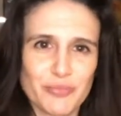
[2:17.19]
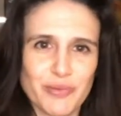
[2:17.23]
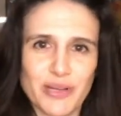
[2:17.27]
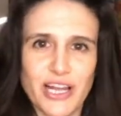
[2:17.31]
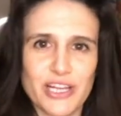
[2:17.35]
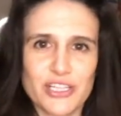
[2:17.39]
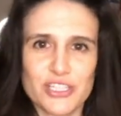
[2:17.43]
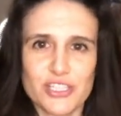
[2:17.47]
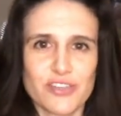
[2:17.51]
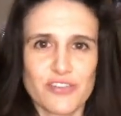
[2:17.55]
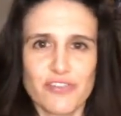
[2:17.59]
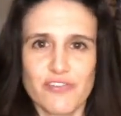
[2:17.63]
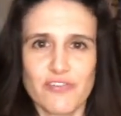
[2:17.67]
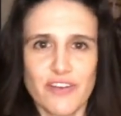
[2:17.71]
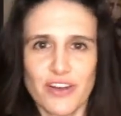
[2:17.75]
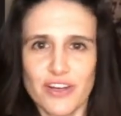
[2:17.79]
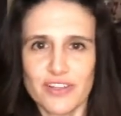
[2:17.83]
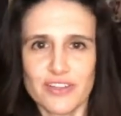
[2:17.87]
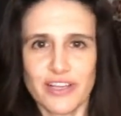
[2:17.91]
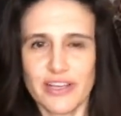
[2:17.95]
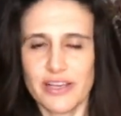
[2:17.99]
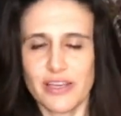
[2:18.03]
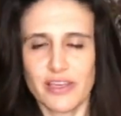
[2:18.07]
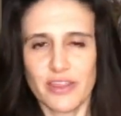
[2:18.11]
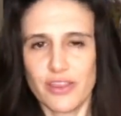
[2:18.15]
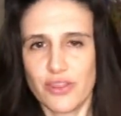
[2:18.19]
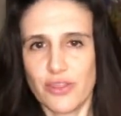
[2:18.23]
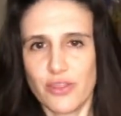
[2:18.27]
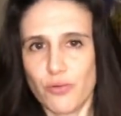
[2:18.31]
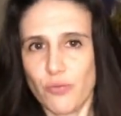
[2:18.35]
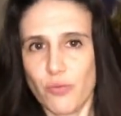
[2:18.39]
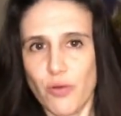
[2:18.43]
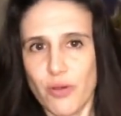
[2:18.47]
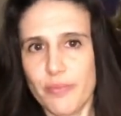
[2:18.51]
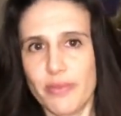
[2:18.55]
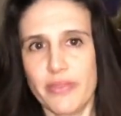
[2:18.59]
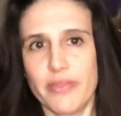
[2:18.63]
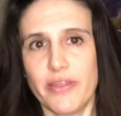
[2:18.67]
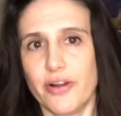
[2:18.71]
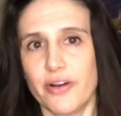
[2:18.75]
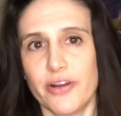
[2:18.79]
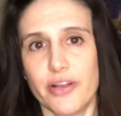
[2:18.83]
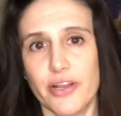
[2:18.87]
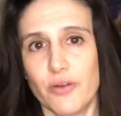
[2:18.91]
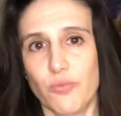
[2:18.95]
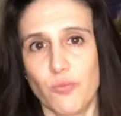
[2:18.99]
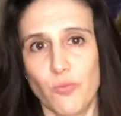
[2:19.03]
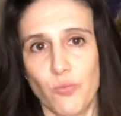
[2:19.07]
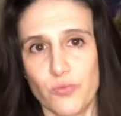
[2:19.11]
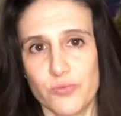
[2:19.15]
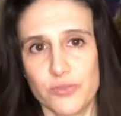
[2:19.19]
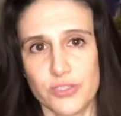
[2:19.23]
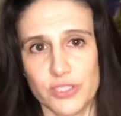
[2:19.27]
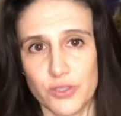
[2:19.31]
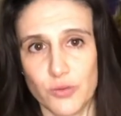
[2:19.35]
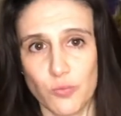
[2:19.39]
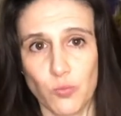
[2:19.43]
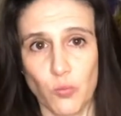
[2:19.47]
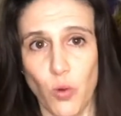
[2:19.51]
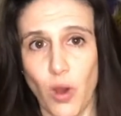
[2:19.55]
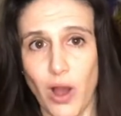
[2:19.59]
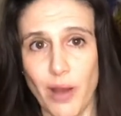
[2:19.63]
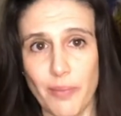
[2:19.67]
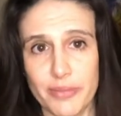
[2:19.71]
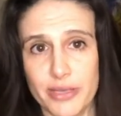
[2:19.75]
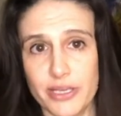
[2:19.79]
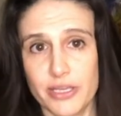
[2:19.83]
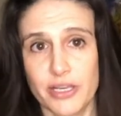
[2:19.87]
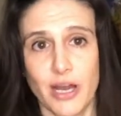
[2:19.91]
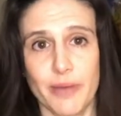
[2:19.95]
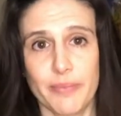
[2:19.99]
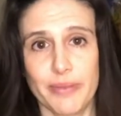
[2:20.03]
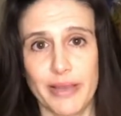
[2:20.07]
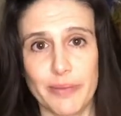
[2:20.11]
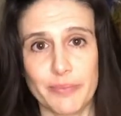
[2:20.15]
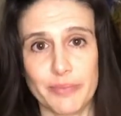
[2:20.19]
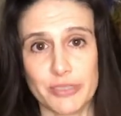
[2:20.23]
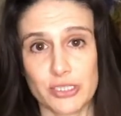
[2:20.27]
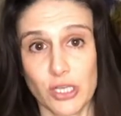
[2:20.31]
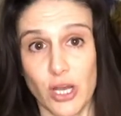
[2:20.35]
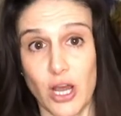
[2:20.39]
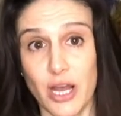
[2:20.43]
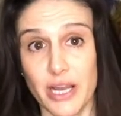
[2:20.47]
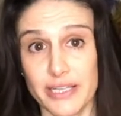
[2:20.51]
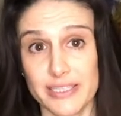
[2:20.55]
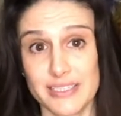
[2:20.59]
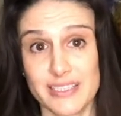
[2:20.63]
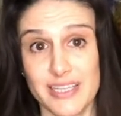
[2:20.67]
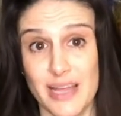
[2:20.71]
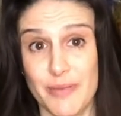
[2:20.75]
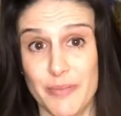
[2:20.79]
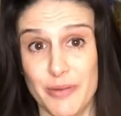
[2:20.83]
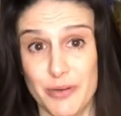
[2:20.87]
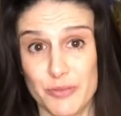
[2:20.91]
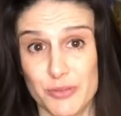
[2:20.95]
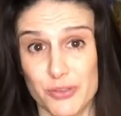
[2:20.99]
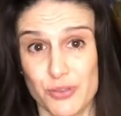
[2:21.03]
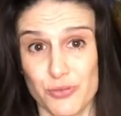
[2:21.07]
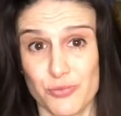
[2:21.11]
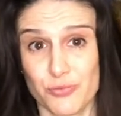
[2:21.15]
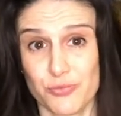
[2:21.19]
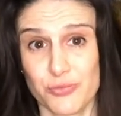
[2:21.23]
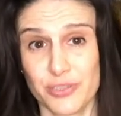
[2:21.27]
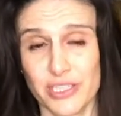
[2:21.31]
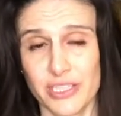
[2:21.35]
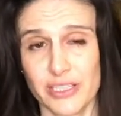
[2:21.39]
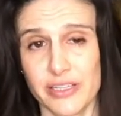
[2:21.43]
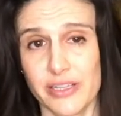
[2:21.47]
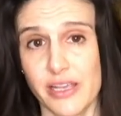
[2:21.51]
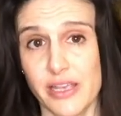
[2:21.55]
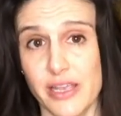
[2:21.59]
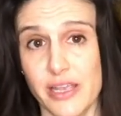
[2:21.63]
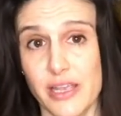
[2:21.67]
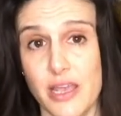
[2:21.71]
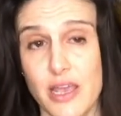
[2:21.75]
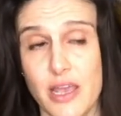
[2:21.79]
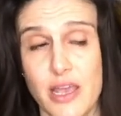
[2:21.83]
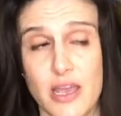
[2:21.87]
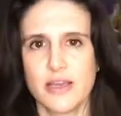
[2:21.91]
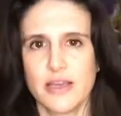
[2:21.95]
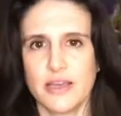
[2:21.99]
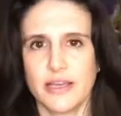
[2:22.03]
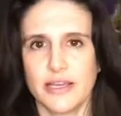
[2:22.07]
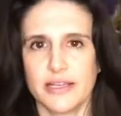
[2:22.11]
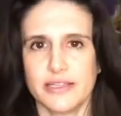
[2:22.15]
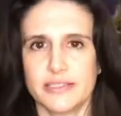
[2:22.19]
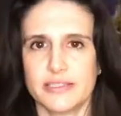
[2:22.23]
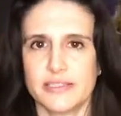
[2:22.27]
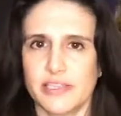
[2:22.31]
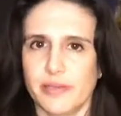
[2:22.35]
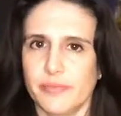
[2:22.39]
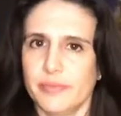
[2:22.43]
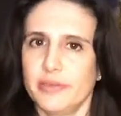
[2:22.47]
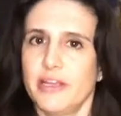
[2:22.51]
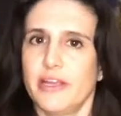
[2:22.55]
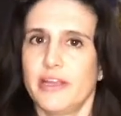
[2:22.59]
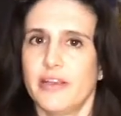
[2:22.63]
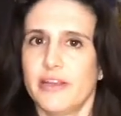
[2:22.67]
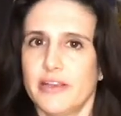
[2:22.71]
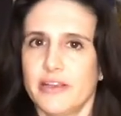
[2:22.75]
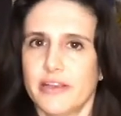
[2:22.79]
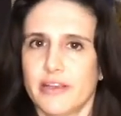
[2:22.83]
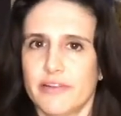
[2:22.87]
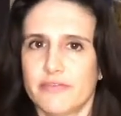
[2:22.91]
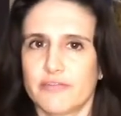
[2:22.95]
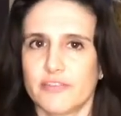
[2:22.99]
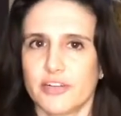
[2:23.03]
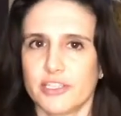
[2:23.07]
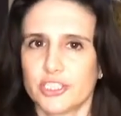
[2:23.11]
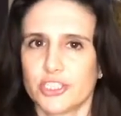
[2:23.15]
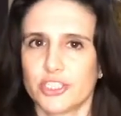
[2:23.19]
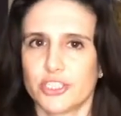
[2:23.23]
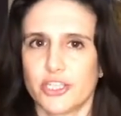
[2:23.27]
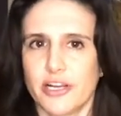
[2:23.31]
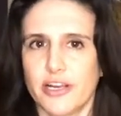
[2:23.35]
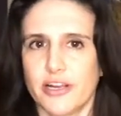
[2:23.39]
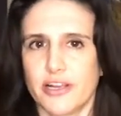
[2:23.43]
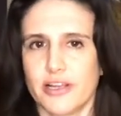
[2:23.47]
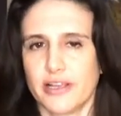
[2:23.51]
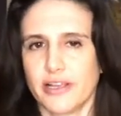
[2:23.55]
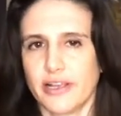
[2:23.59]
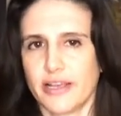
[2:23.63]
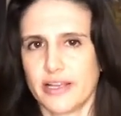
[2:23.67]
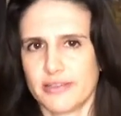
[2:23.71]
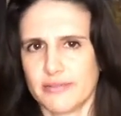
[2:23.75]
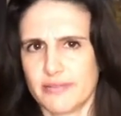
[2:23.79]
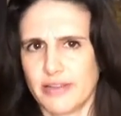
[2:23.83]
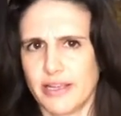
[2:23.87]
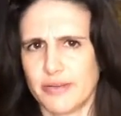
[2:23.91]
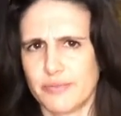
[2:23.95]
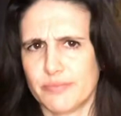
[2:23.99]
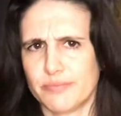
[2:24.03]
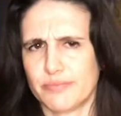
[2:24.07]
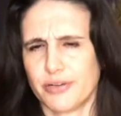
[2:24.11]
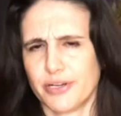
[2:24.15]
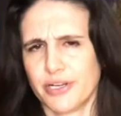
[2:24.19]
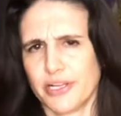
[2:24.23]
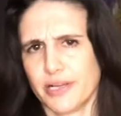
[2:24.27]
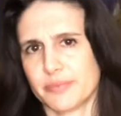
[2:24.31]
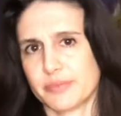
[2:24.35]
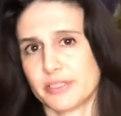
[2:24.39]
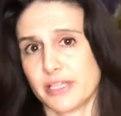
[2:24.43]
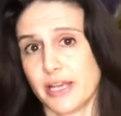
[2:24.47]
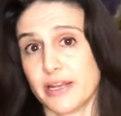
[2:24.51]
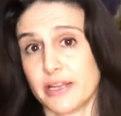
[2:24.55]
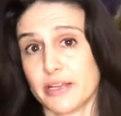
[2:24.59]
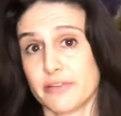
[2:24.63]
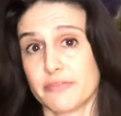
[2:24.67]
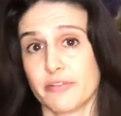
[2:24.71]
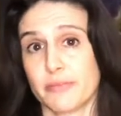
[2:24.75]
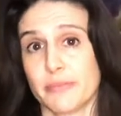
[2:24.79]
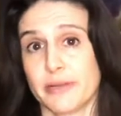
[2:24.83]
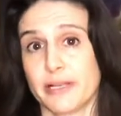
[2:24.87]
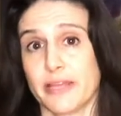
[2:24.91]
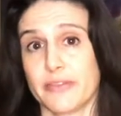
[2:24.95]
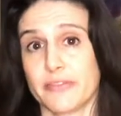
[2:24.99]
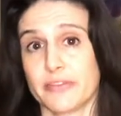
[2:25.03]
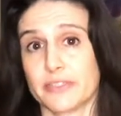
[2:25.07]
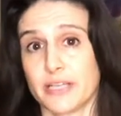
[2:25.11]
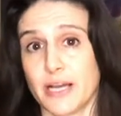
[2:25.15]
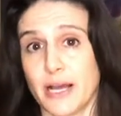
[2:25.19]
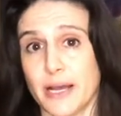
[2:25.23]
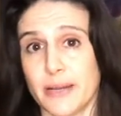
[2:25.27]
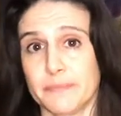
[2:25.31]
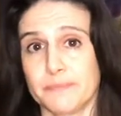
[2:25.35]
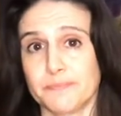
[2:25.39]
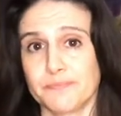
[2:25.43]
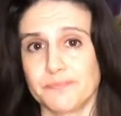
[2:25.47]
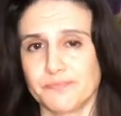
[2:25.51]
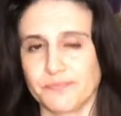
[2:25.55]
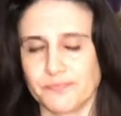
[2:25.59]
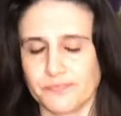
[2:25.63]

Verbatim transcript: I just felt like the women there didn't want me coming up and talking to them, and it was really intimidating and frustrating and pretty upsetting for me at the time.